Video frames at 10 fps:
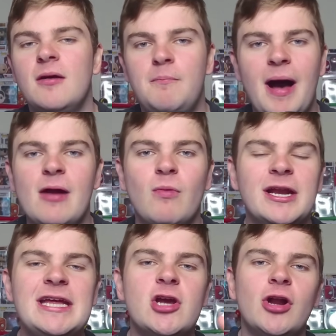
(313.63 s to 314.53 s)
But when
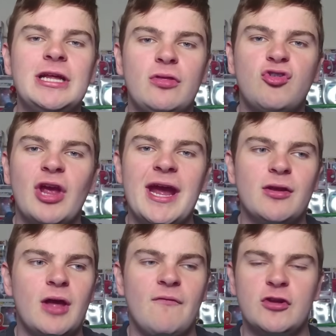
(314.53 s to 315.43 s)
he got his
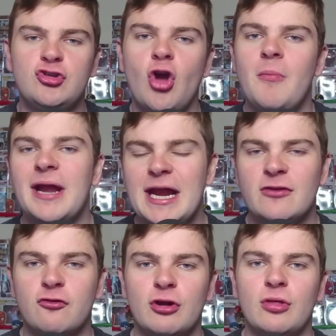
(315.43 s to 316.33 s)
chance after dominating
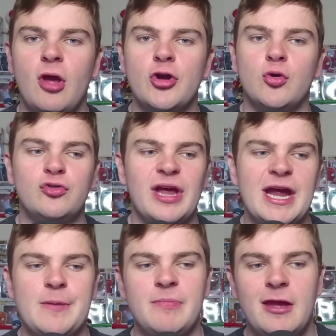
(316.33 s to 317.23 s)
for his local
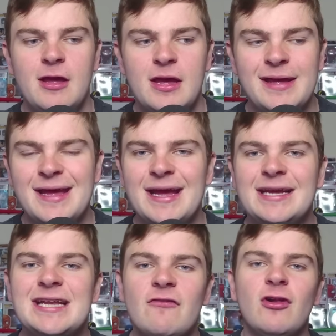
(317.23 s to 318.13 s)
team, he
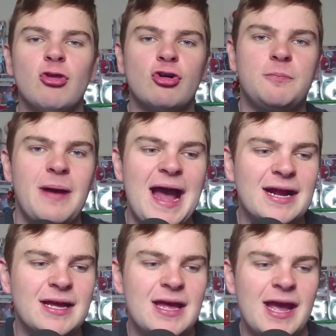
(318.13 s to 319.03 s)
never looked
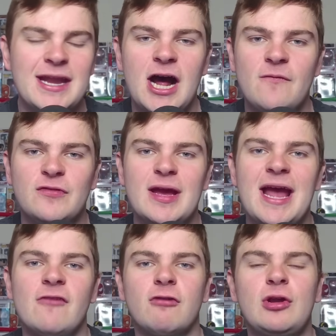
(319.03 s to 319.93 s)
back, and after
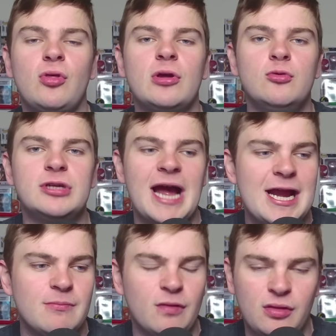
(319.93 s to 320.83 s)
every single
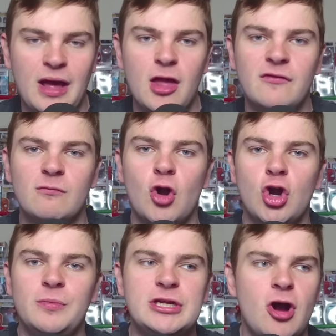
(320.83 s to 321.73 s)
game, Sullivan
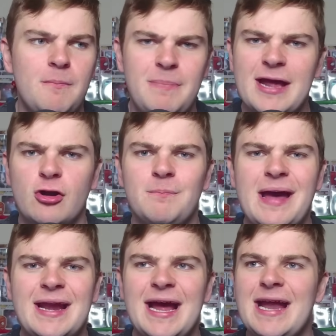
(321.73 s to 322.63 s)
Roby got better and
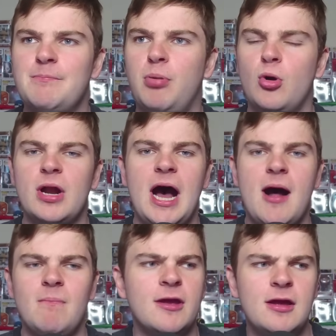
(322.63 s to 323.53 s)
better and put
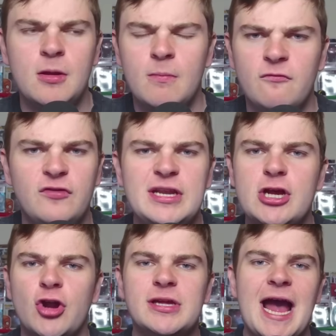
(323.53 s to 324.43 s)
up
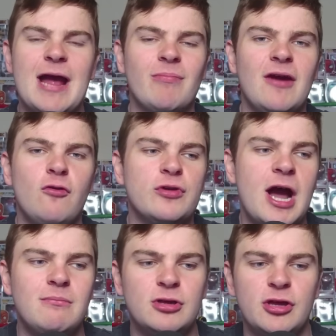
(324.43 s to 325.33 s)
video game level
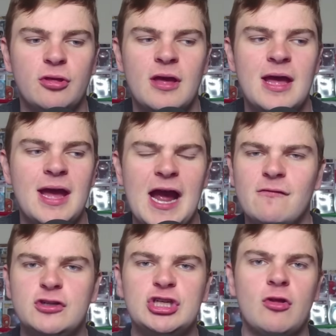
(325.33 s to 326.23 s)
numbers,
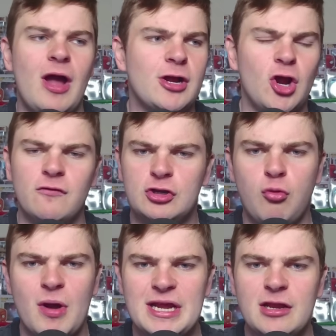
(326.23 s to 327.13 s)
averaging over
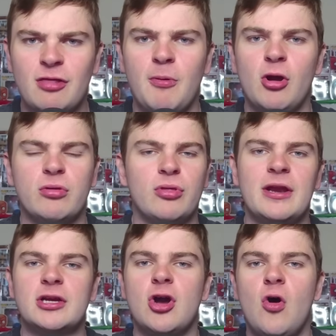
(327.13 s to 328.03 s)
20 disposals and
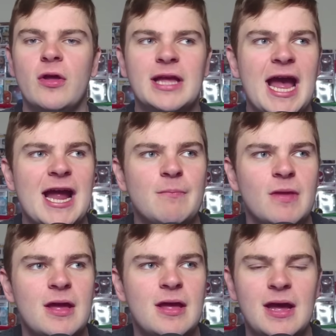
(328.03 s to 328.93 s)
a goal a game
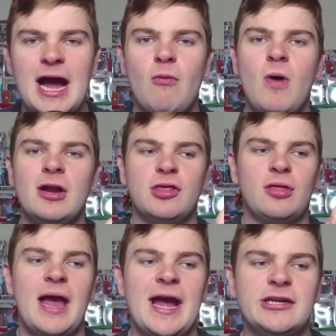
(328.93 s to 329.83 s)
at one
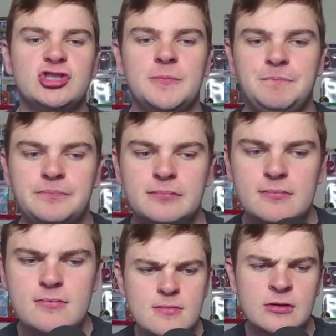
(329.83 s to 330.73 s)
stage.
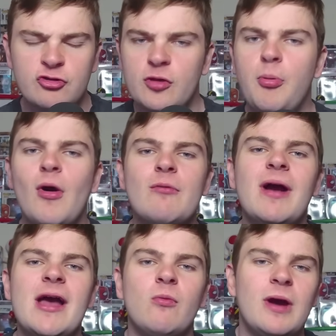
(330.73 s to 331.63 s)
To the point
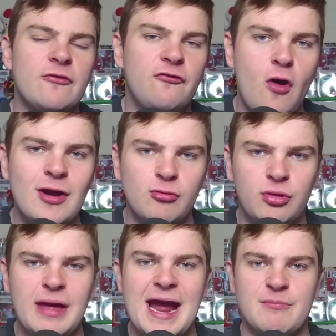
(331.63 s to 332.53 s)
where when finals
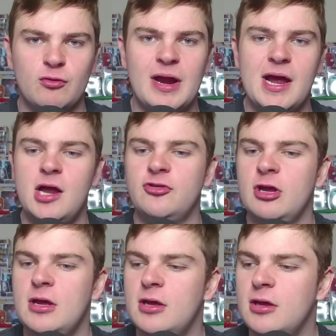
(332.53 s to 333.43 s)
came around,
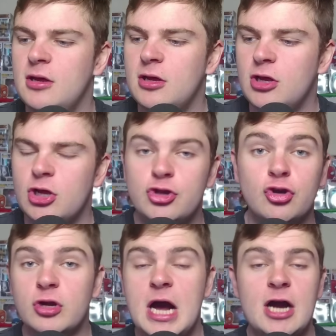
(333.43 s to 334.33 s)
you
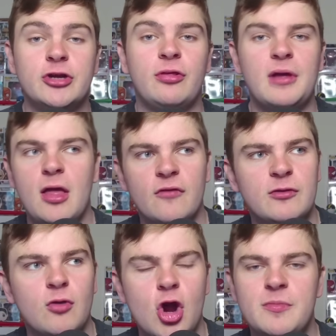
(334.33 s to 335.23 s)
could argue
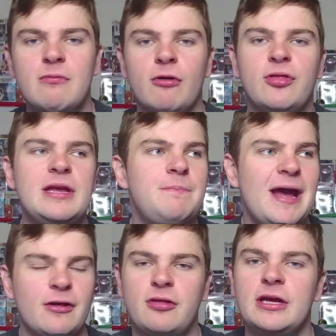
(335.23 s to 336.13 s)
Sullivan Roby was the
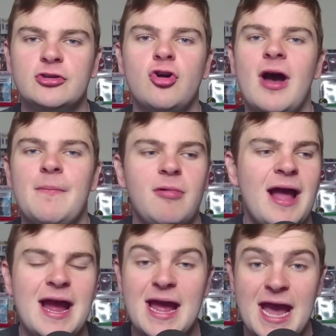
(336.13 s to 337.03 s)
best entire
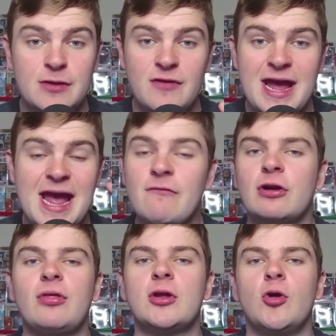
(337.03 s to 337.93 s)
player out of every
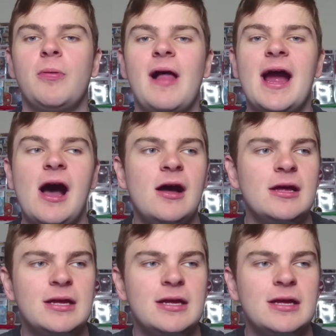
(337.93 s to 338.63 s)
single player